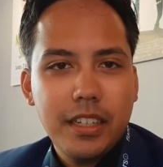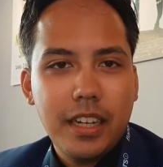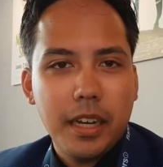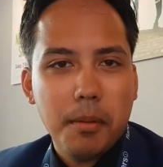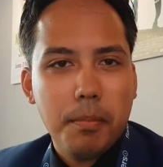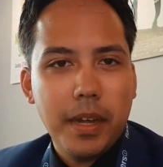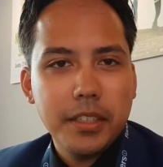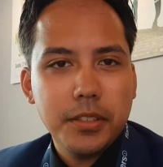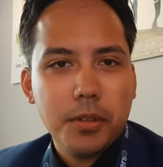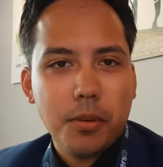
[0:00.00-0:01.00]
And a
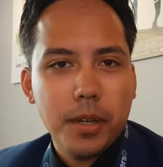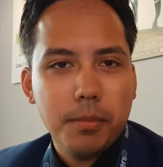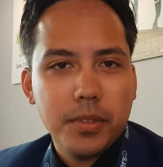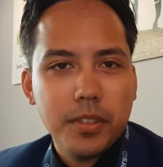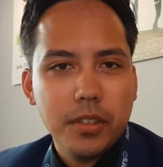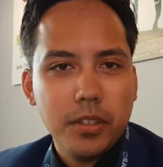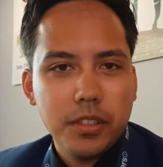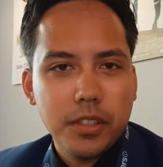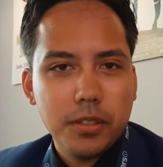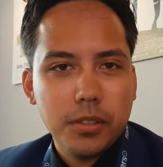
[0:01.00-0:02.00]
bad script
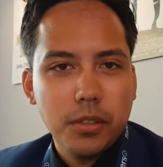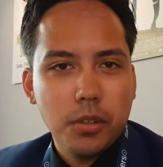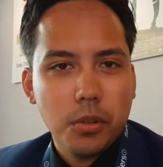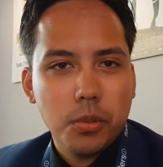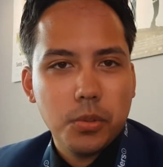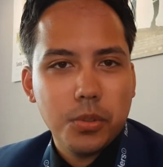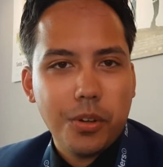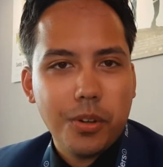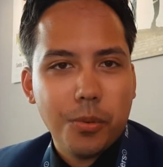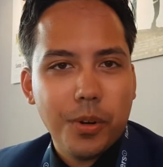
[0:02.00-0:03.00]
just goes
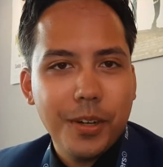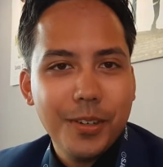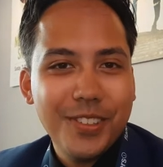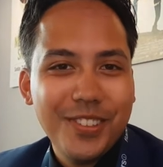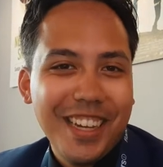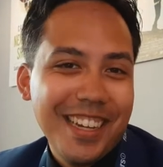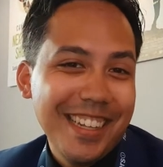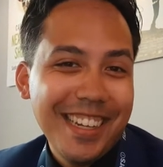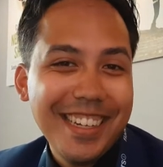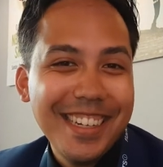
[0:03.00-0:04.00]
all around, I think.